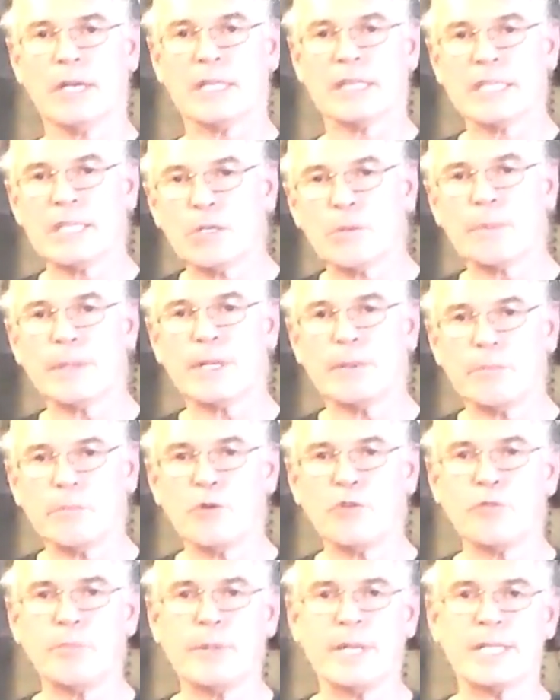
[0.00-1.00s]
little bit of
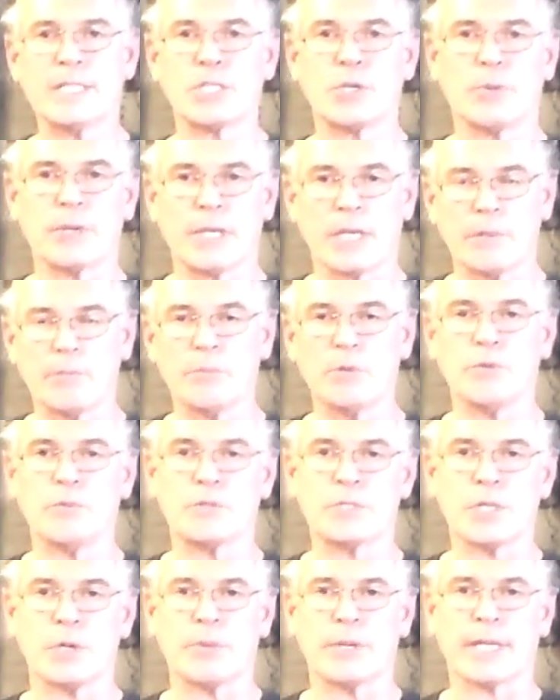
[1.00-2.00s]
movement so it can
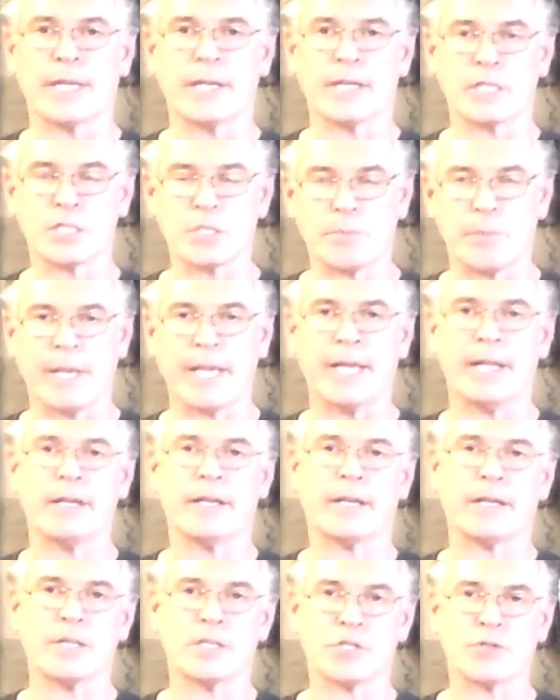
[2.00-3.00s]
move, so it can expand
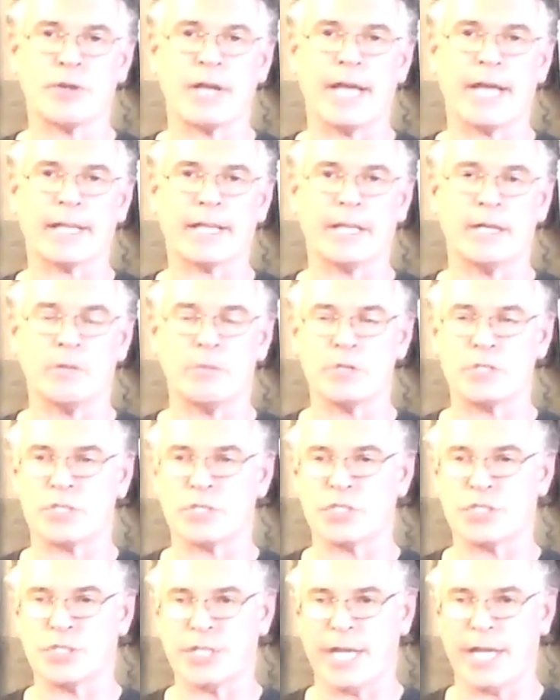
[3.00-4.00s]
and contract, and it was
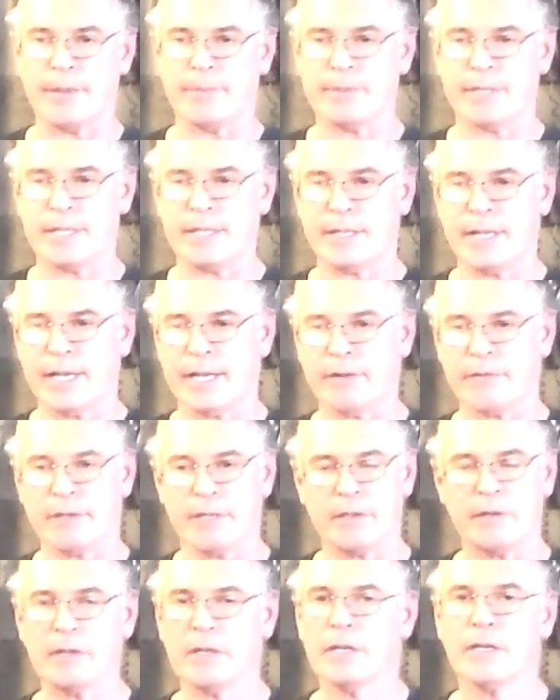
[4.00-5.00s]
just jammed in there.
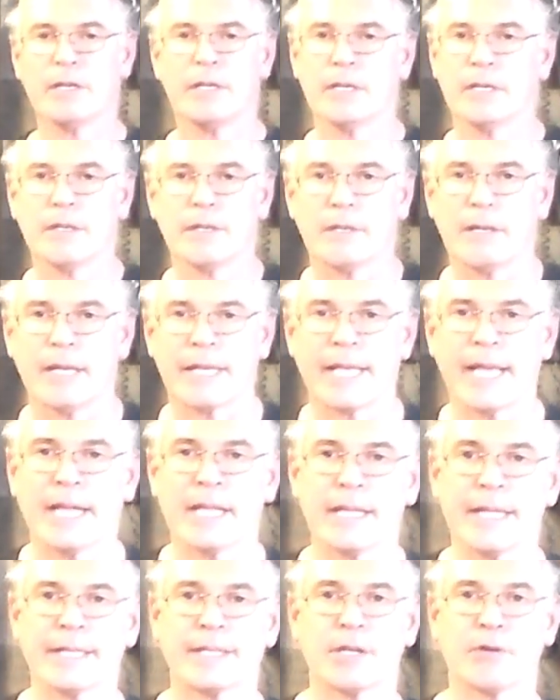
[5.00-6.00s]
And
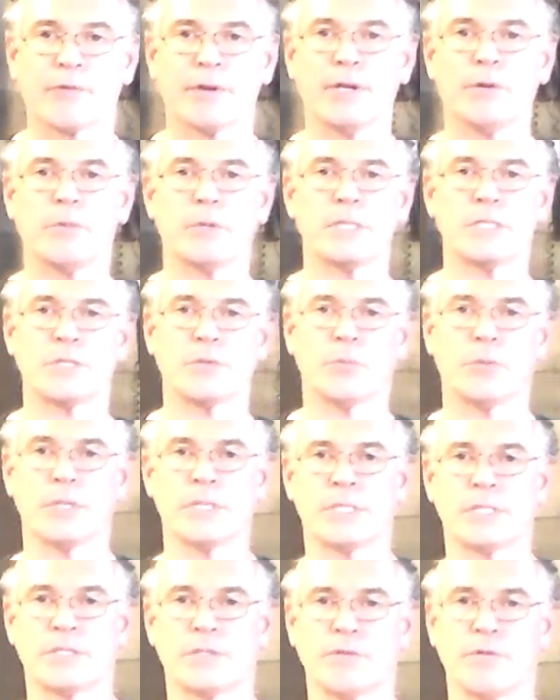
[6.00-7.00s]
again, like the ring
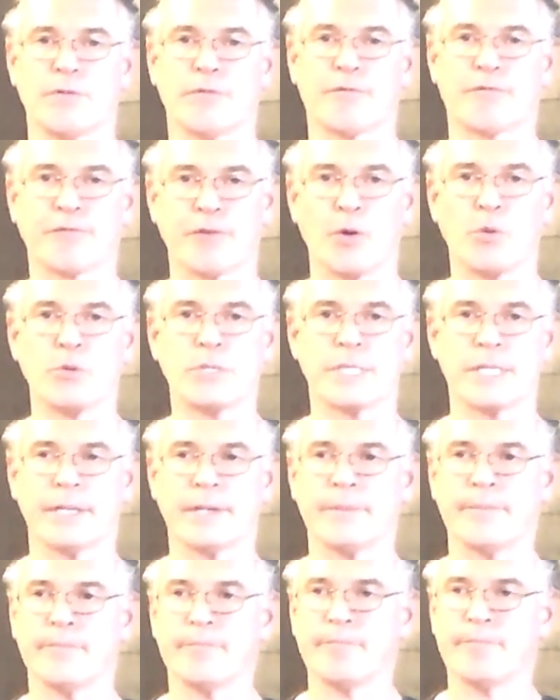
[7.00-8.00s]
was
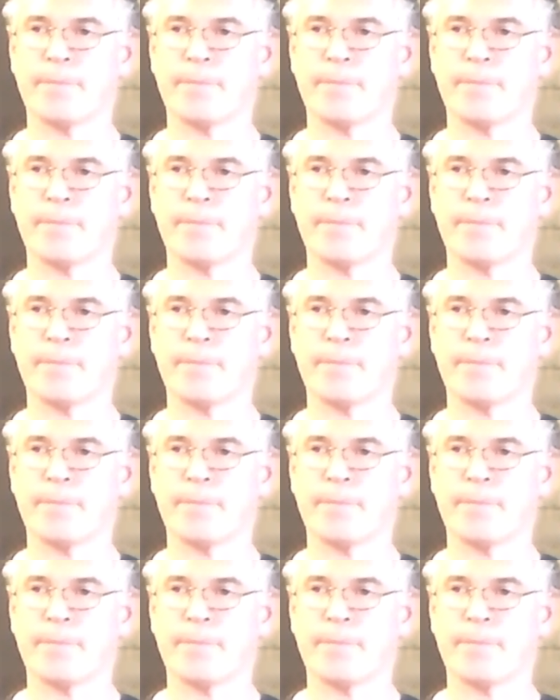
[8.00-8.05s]
frozen.